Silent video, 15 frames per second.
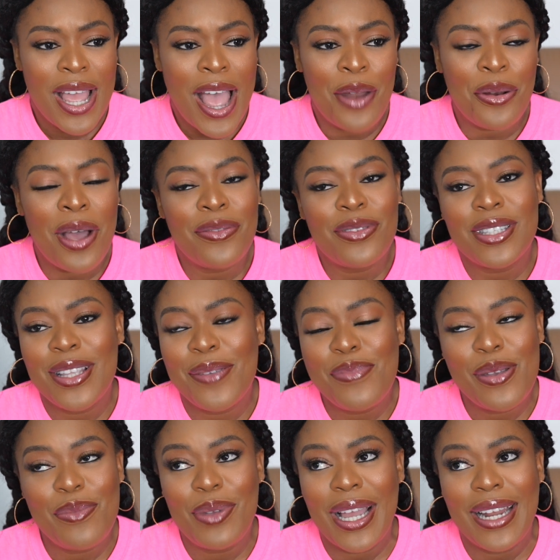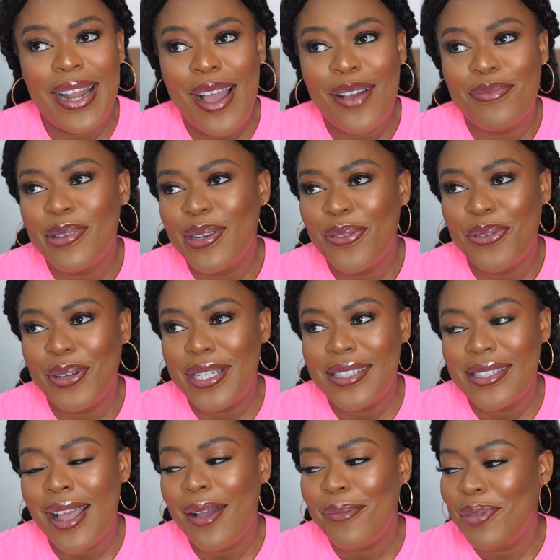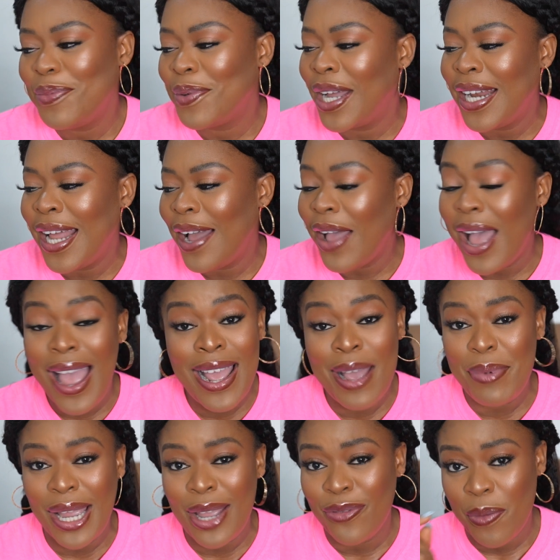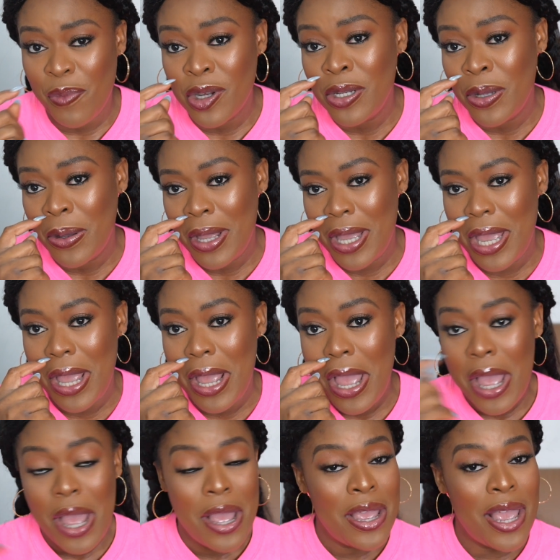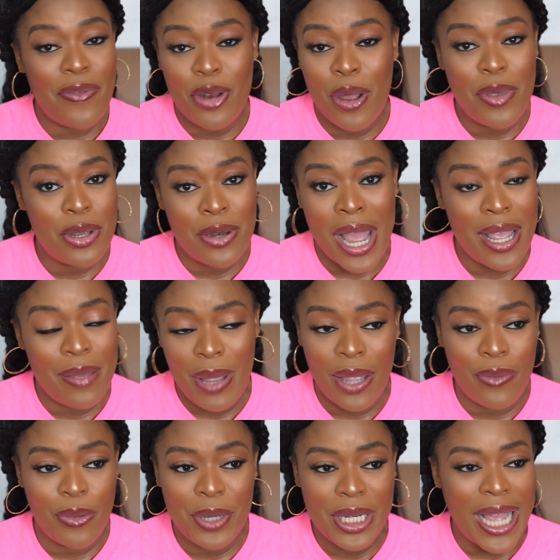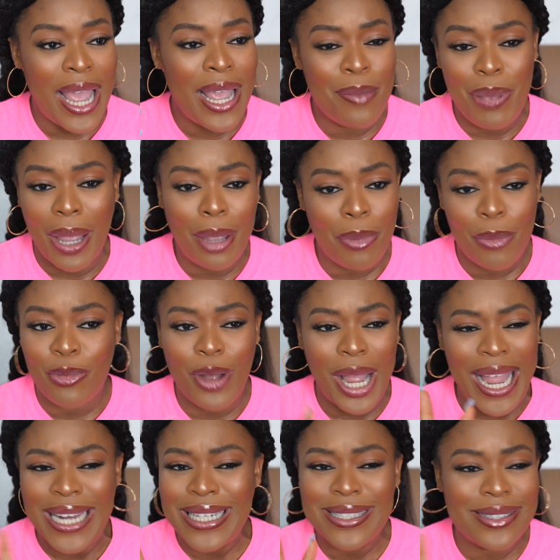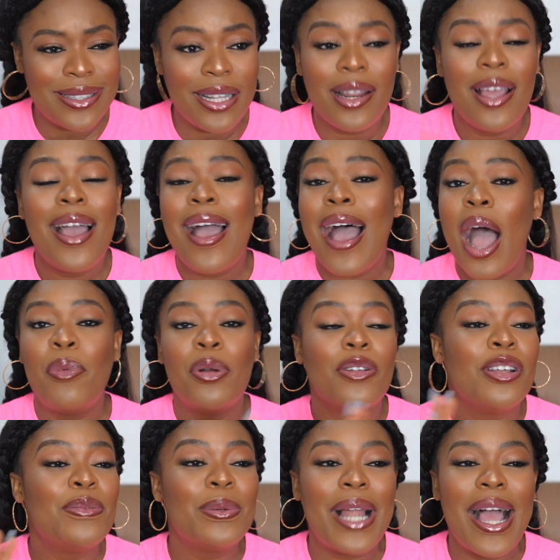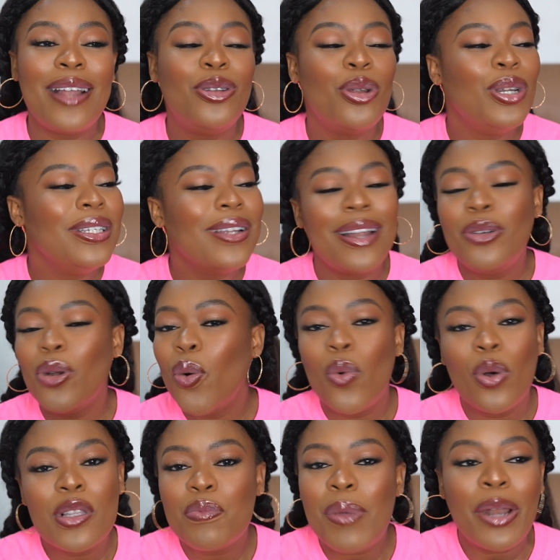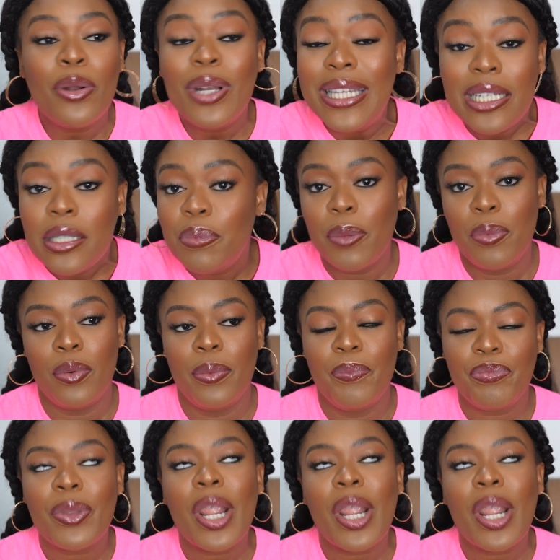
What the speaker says: I don't have to say, babe, can I have money for this? Ah, babe, can I have... I hate begging for money. If you know me, you know I hate begging for money. I hate begging people for anything. I'm one of those people that I don't need people.